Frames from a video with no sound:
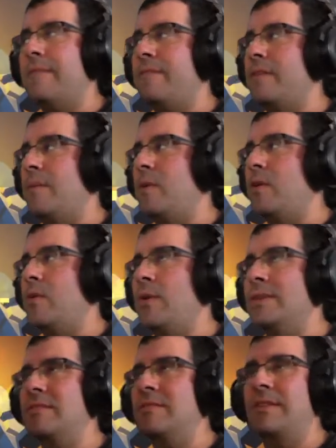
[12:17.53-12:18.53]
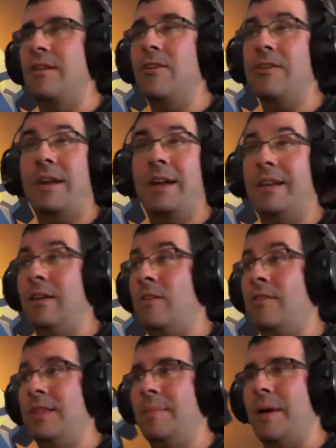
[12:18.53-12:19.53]
no more quests on the log and
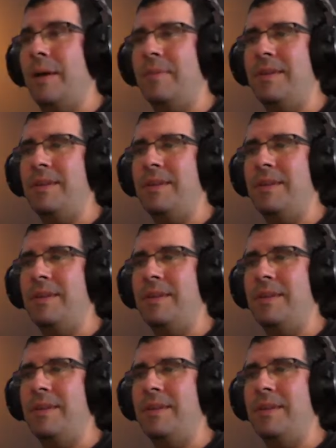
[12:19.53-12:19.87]
on the map.